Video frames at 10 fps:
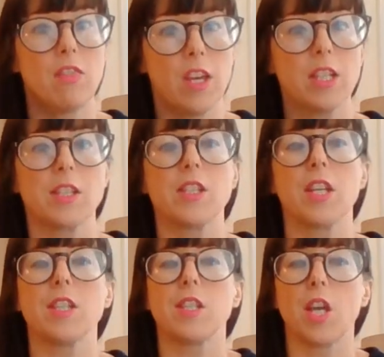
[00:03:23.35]
This
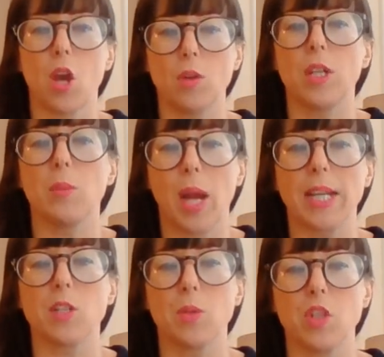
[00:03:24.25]
is the only
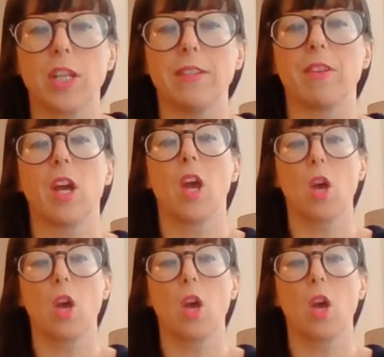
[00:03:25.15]
way to achieve